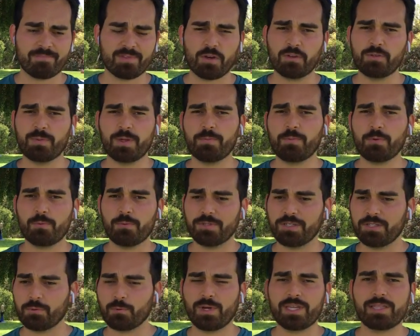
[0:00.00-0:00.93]
those people will
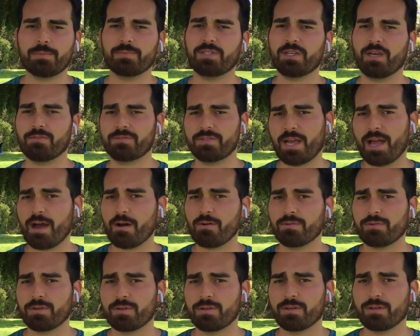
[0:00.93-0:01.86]
just weed themselves
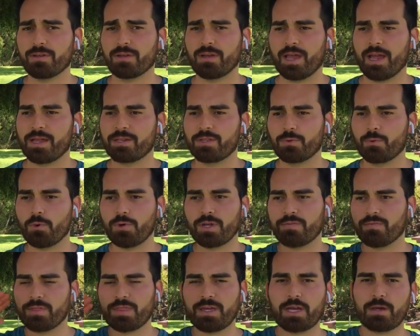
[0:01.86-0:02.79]
out, and you won't
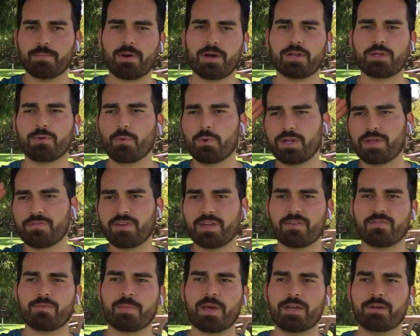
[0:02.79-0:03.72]
even think about it. You won't even
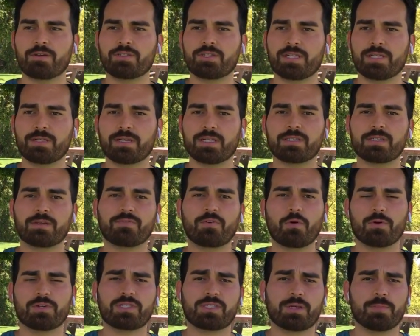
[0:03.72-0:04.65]
give them energy, because of
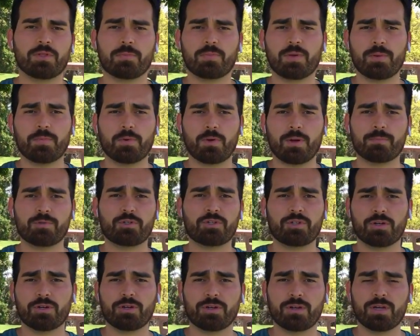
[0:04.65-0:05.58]
course some of the people, I'm
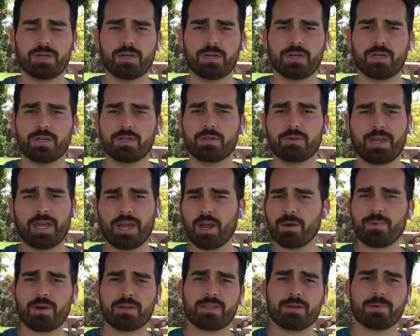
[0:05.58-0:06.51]
sure you care
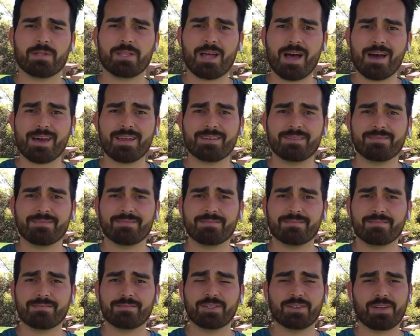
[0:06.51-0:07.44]
about them a lot.
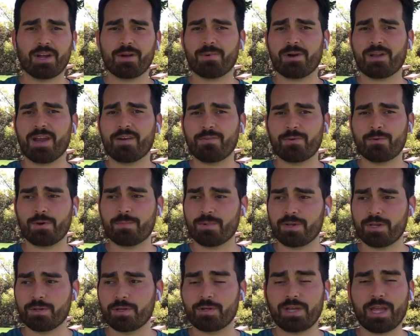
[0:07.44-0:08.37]
You care about everyone,
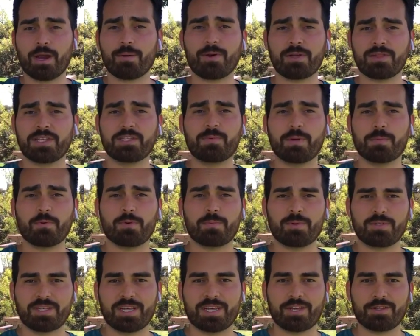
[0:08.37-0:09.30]
but you care about these people in
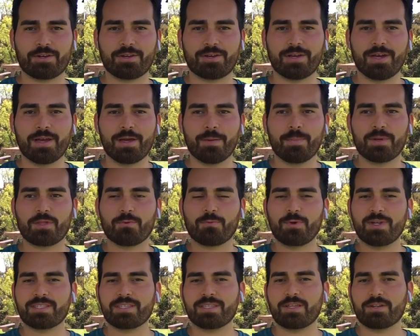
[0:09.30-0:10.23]
particular. But the
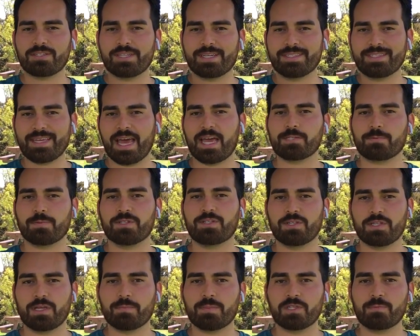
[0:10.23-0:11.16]
reason there's an attachment
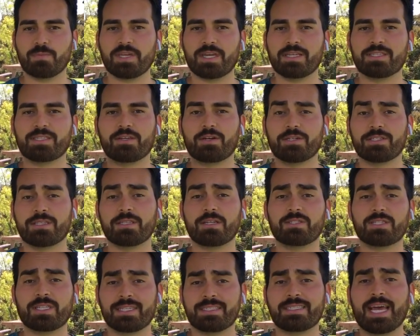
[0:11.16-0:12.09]
to them is because
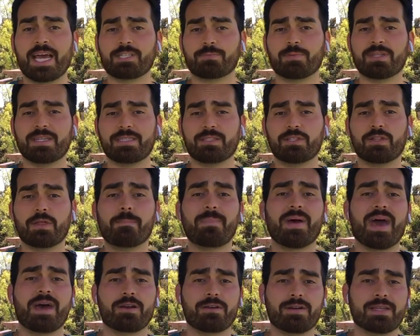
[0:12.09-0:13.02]
there's an attachment to the
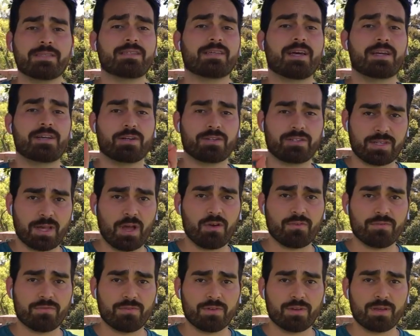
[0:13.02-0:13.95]
pattern inside of
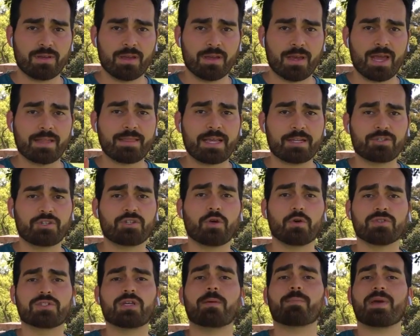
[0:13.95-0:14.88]
yourself, and that
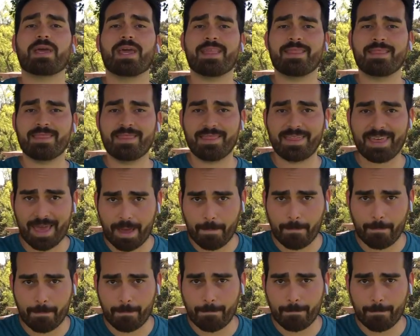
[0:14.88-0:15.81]
shows up in
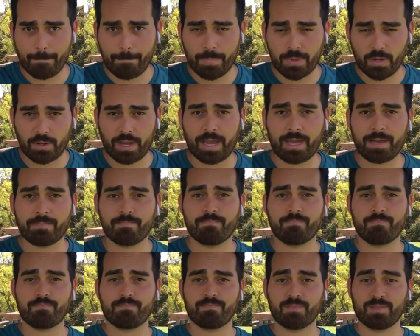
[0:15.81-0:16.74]
them. Okay,
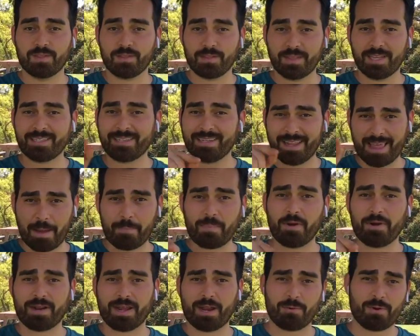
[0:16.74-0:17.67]
listen to that
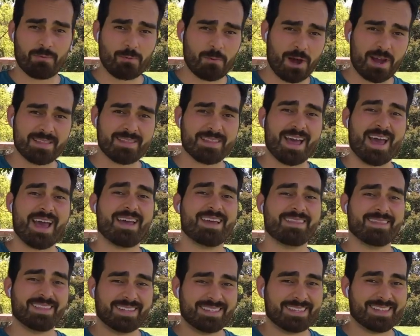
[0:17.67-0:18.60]
part again, rewind that
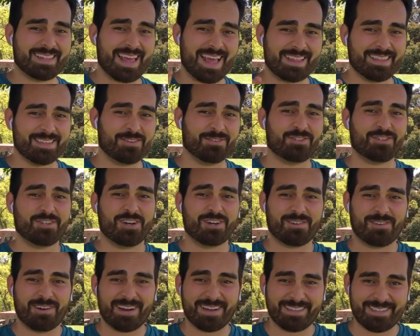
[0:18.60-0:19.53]
and listen to that little
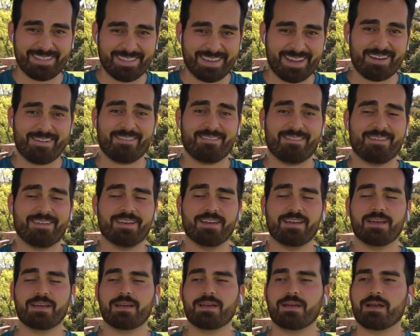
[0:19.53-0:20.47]
chunk right there.
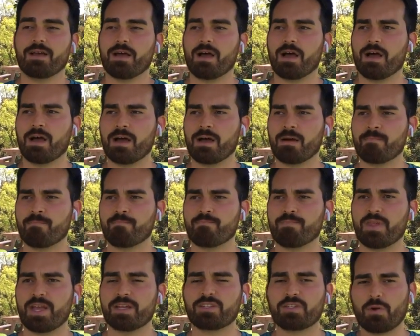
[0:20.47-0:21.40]

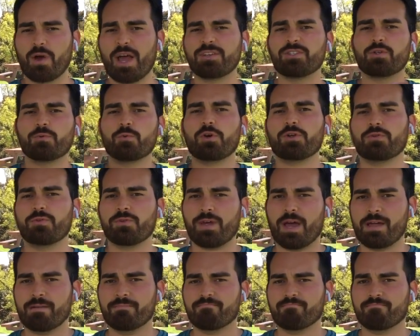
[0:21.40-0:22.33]
And so as you work through
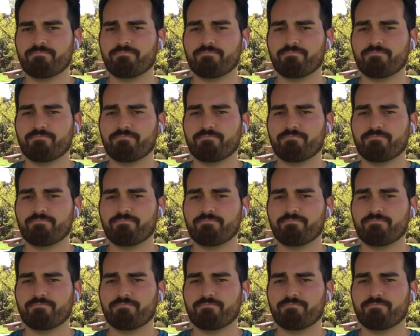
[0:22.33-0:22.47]
that,